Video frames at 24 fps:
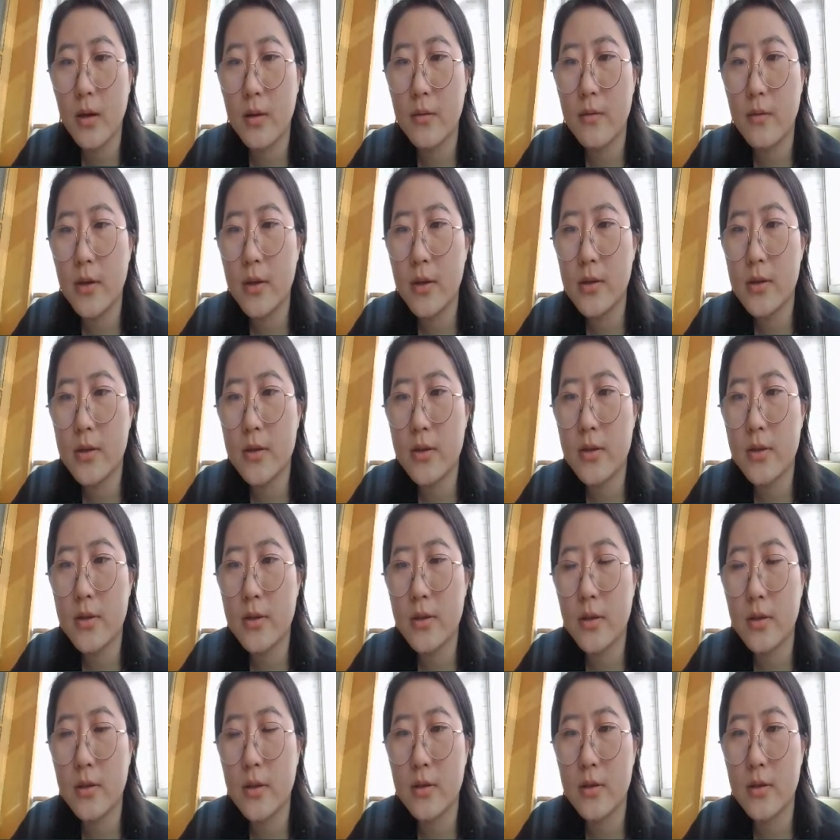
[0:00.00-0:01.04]
And this is
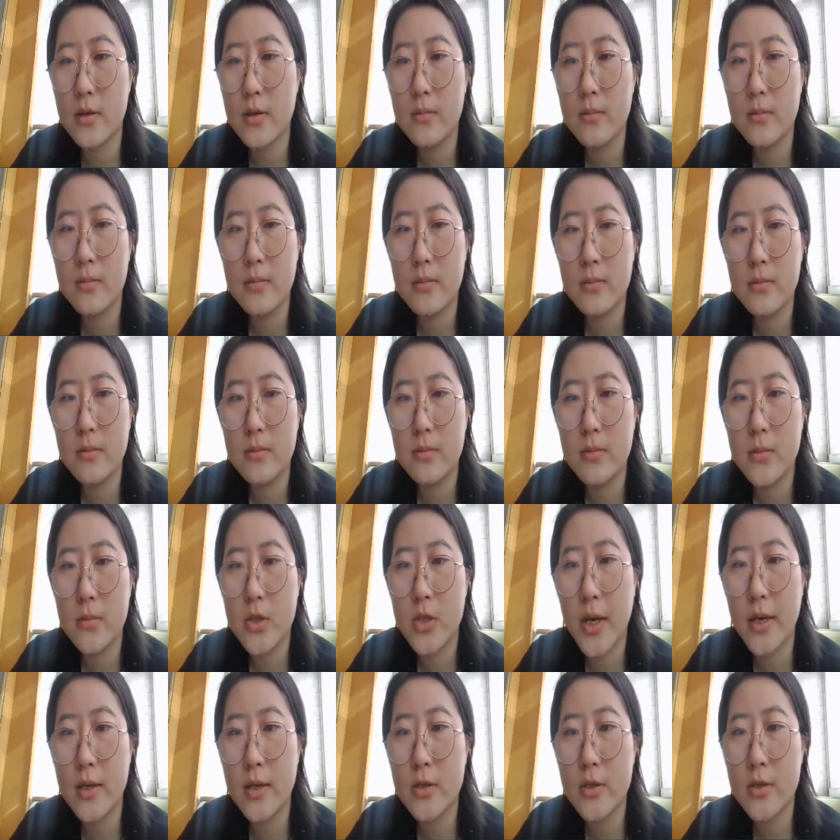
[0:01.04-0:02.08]
gonna
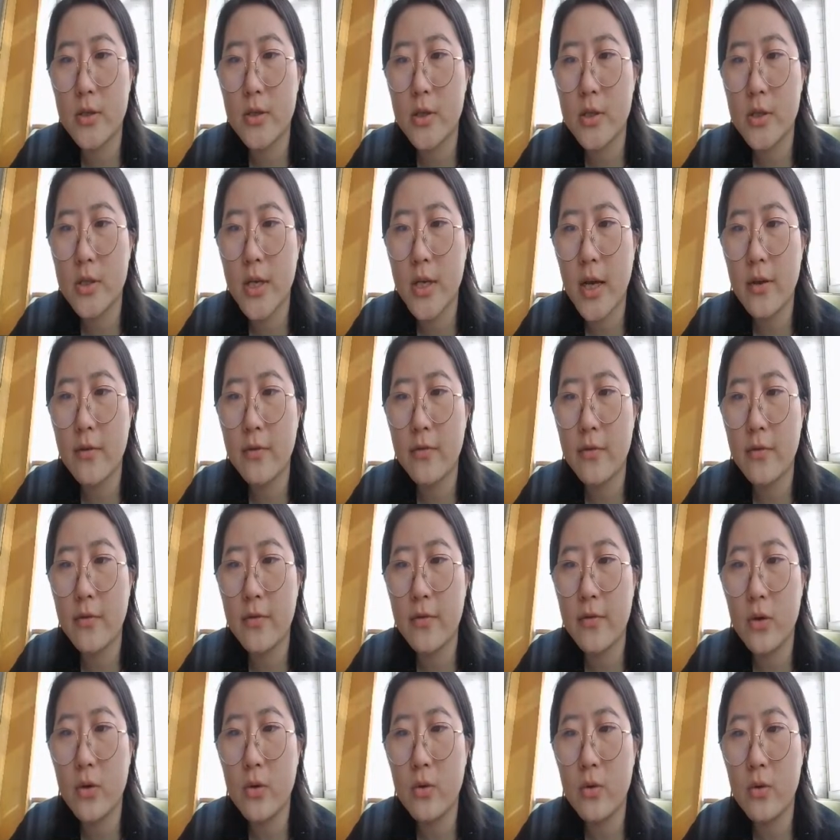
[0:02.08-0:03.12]
change the shape,
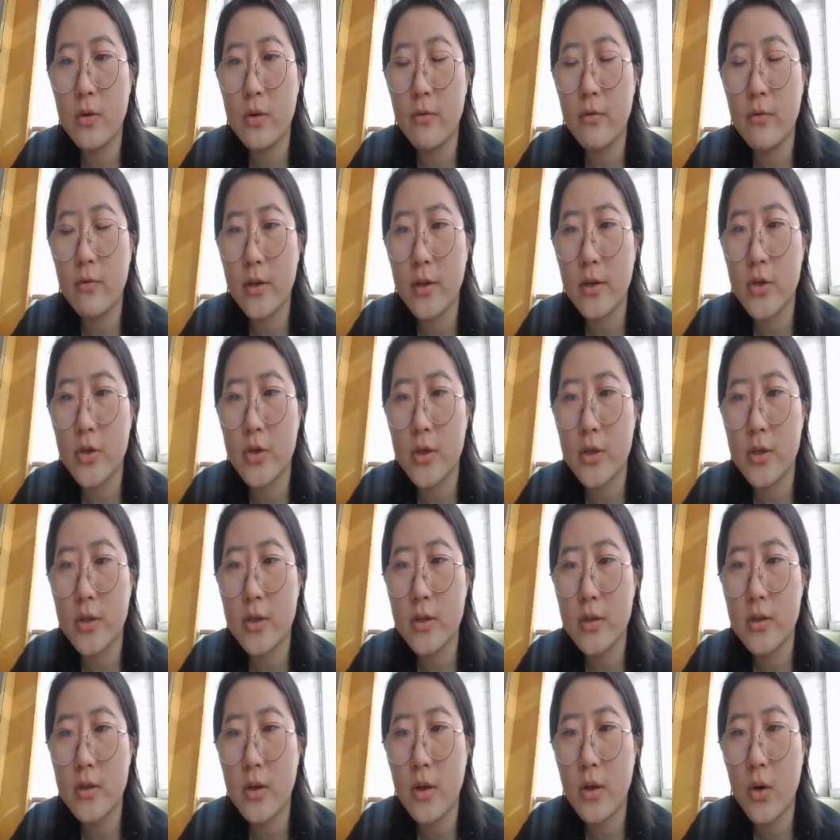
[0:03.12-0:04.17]
the U
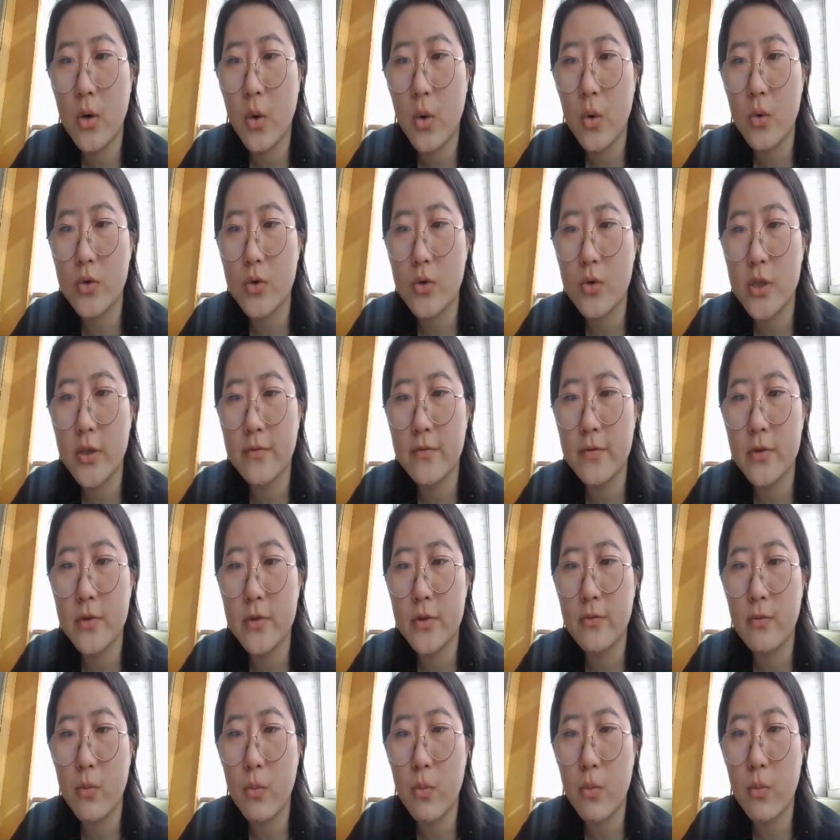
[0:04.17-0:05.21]
direction, or
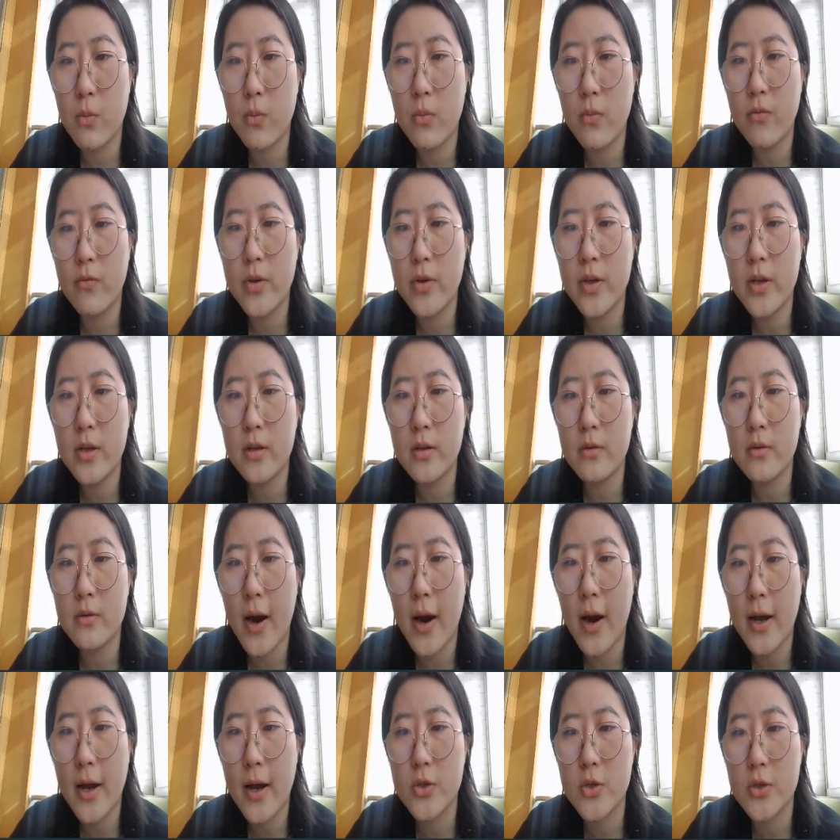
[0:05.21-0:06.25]
shift V
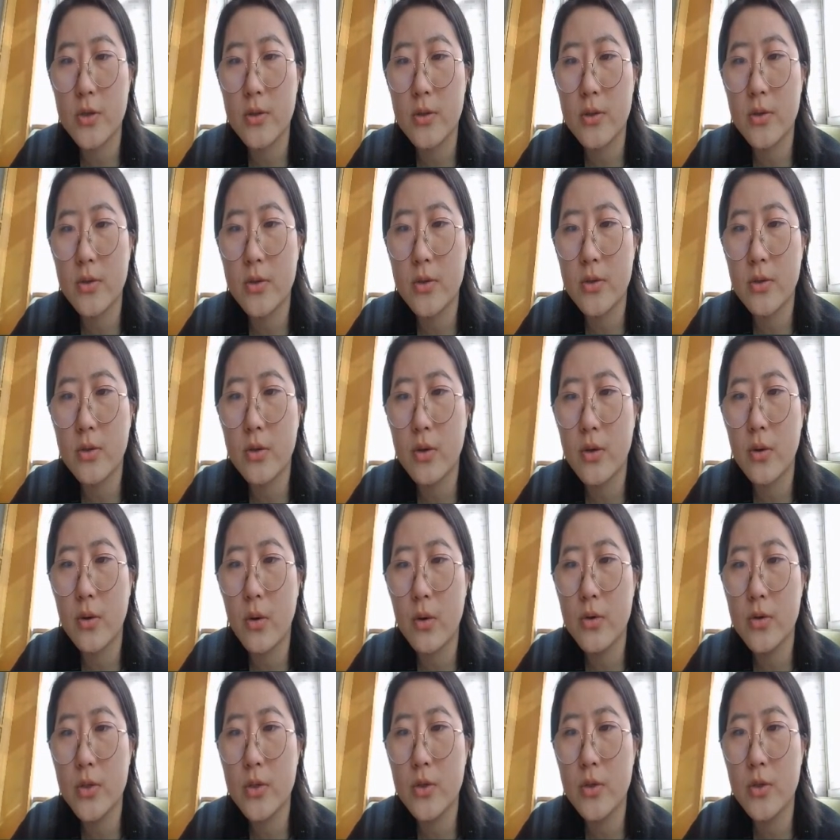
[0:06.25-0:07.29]
direction. So you could
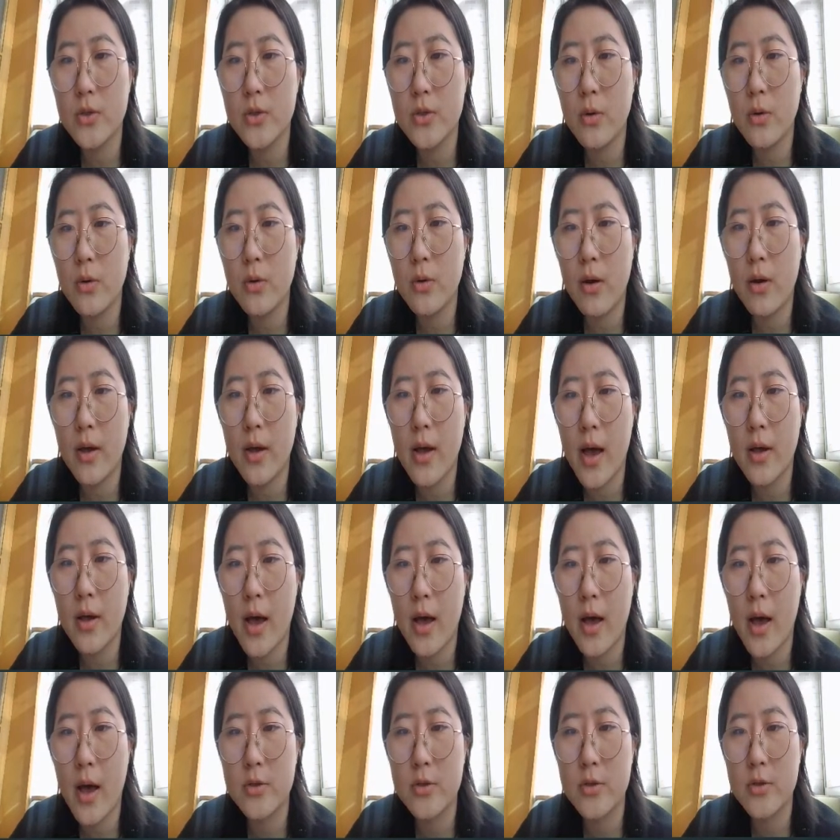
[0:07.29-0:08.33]
also
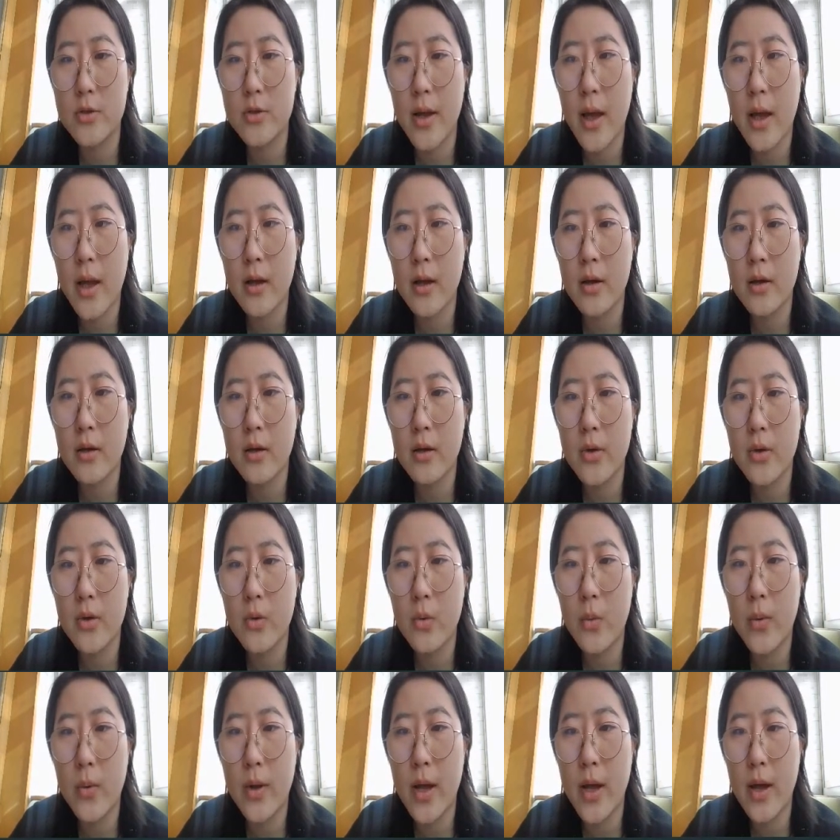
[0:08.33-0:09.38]
add just the angle
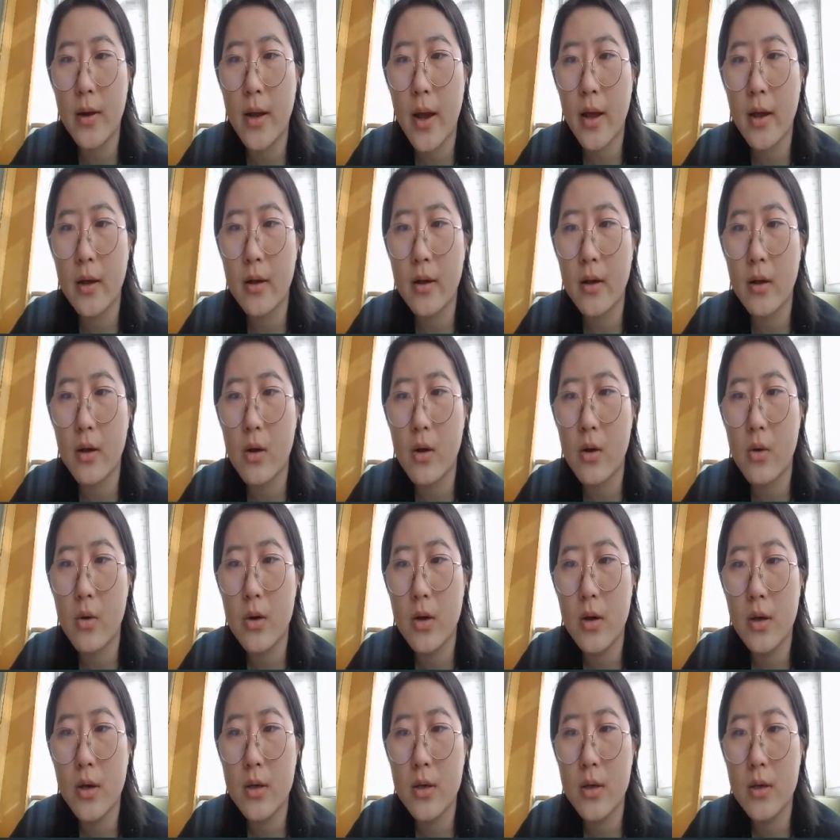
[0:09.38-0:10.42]
UV and angle